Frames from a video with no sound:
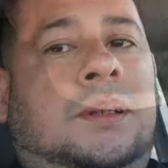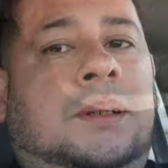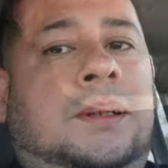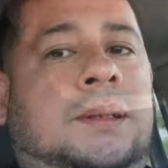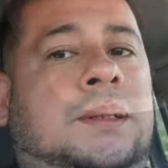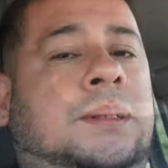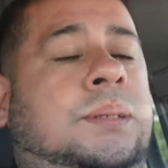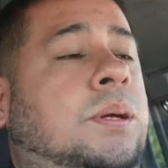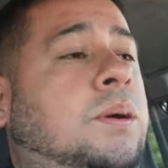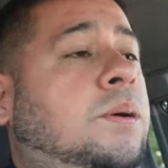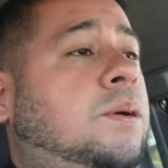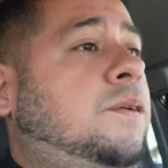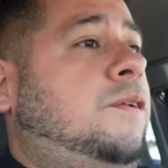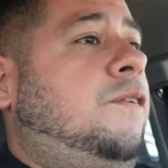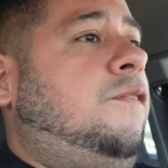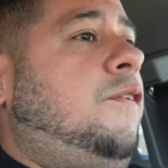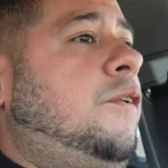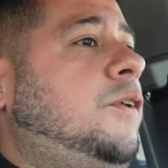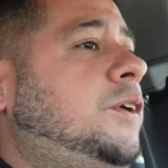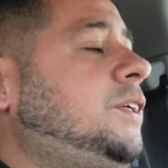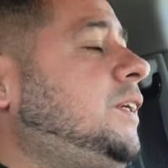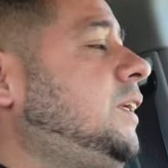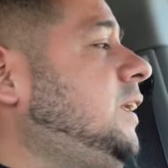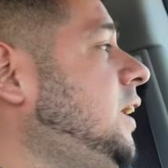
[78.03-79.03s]
So
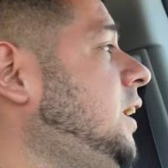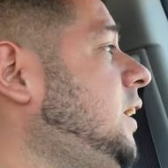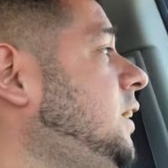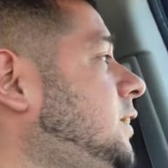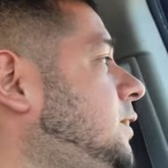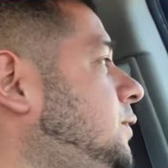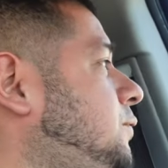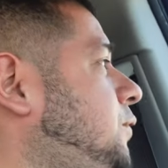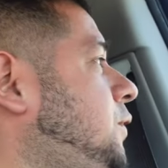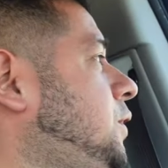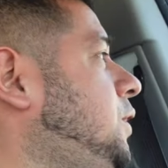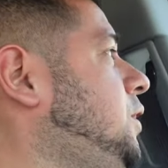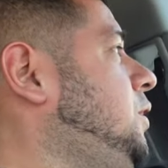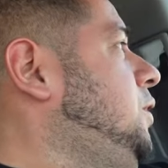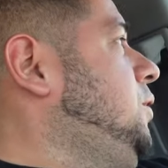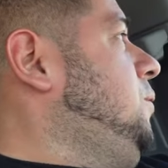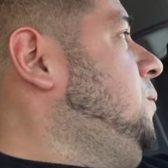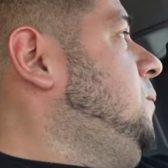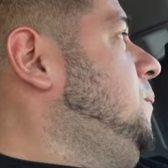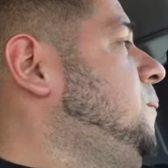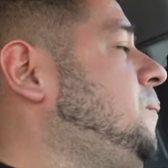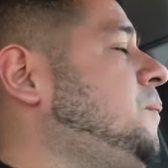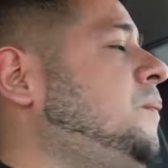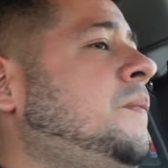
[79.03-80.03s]
for today's
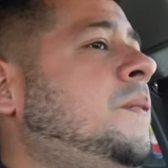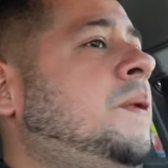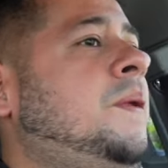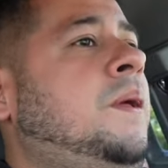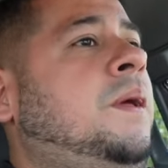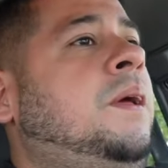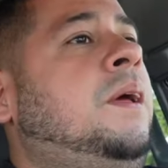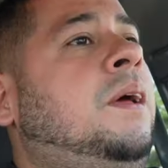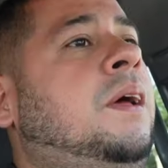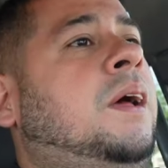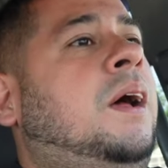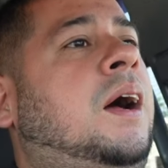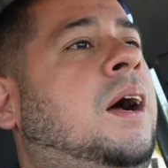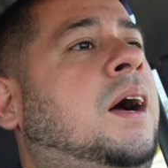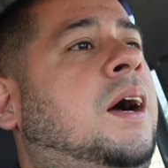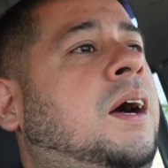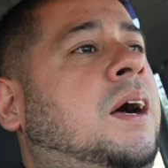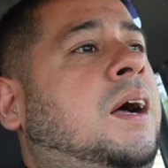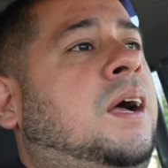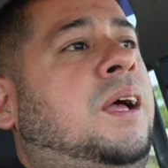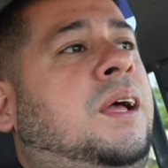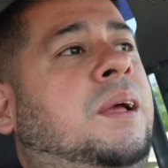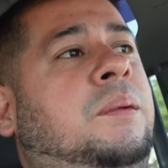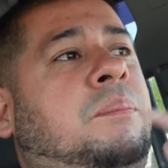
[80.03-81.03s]
video,
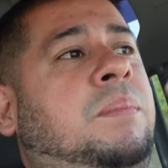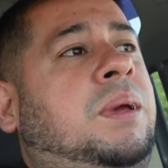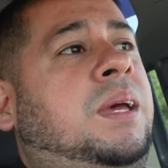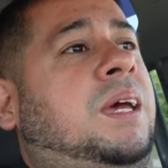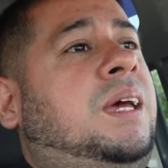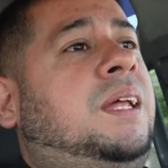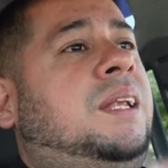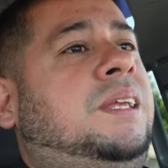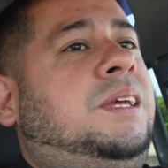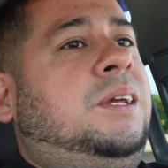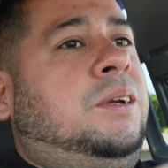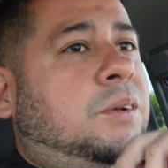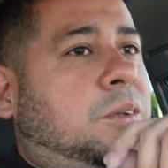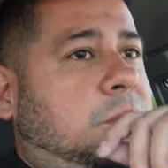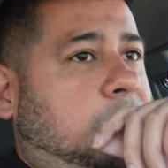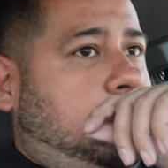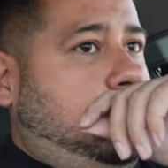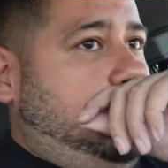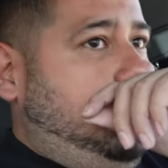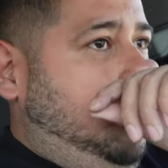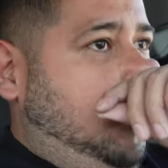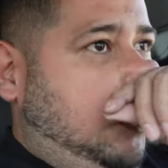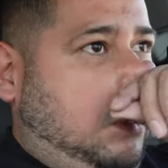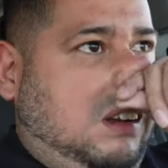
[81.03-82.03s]
man, you know,
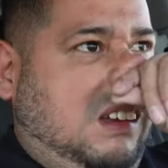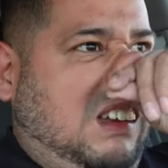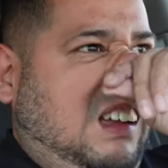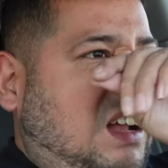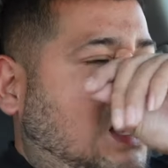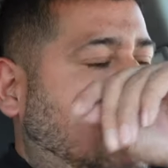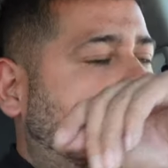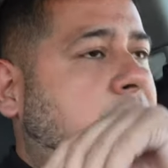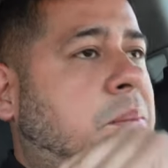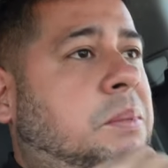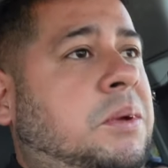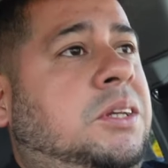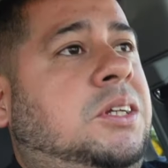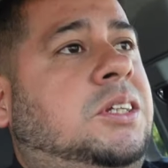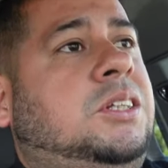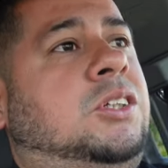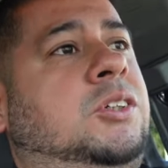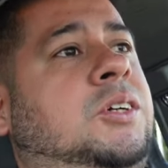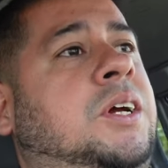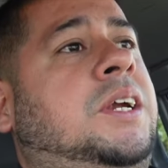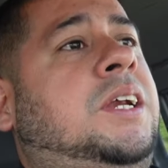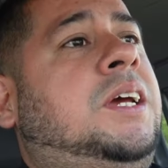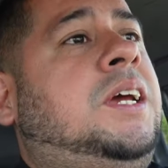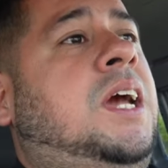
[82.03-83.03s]
this week I've been
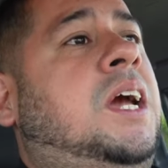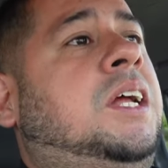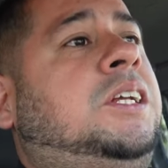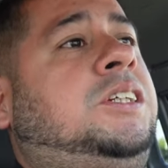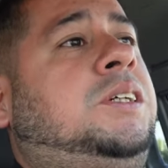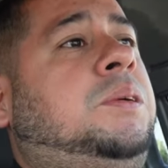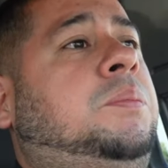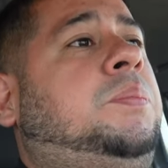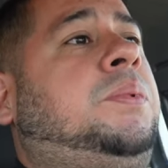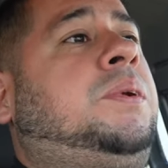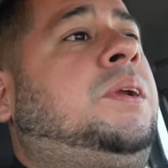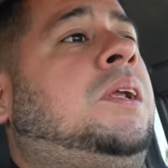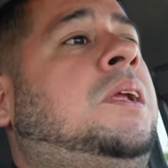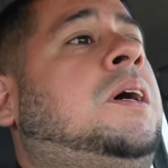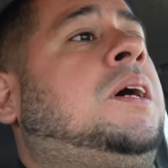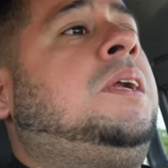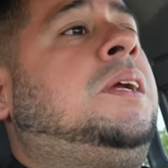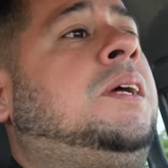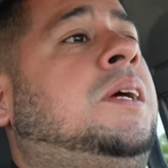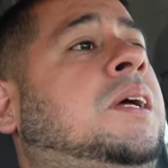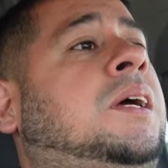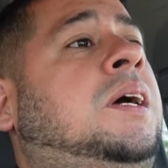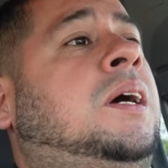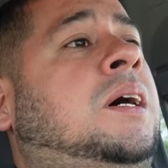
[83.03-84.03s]
just trying to catch up with a
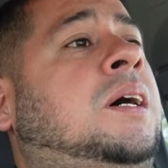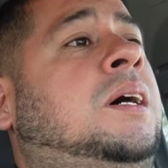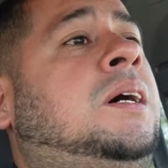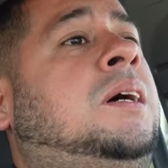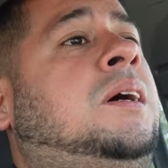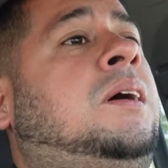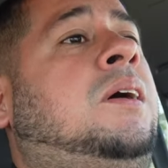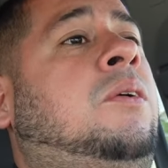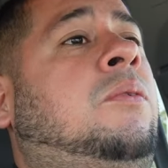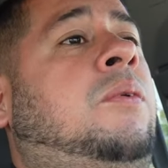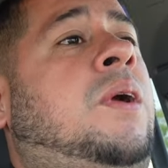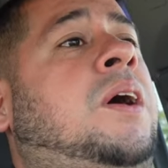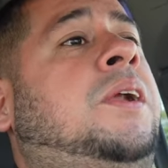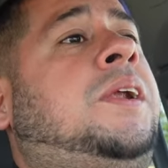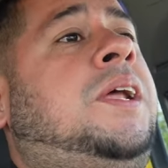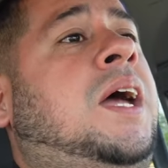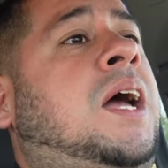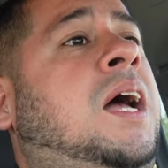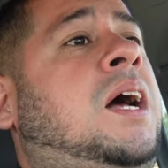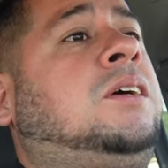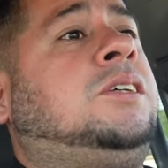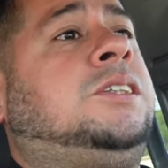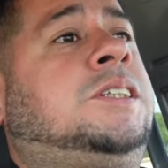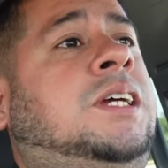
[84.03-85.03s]
lot of around the
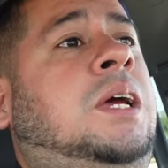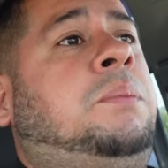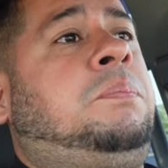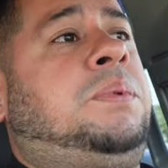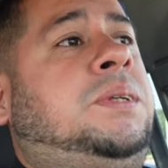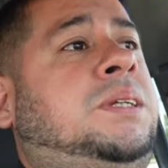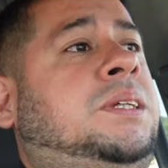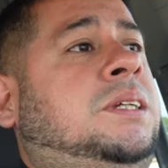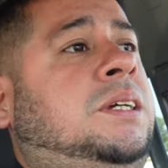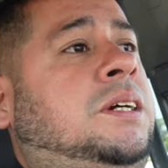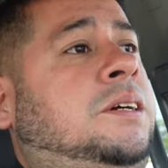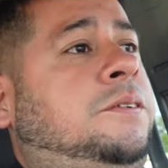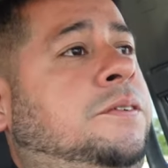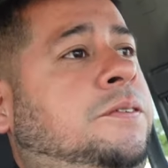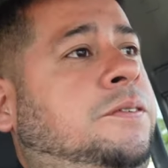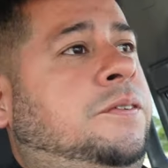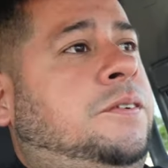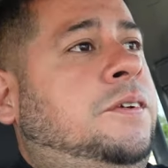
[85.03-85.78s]
house type of stuff.